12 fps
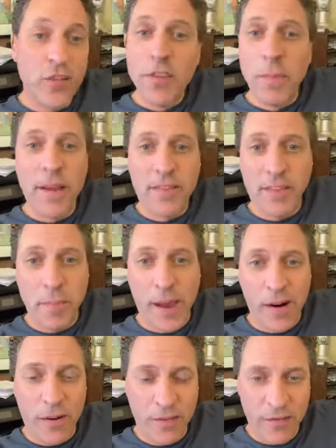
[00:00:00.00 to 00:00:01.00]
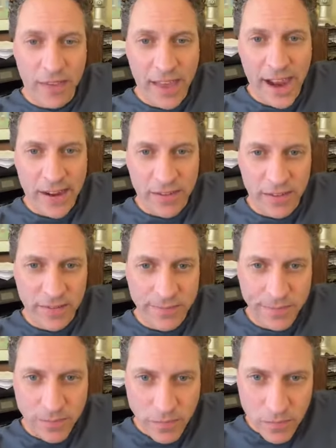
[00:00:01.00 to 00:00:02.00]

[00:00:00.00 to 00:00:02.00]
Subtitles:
It just depends on the power of the actor.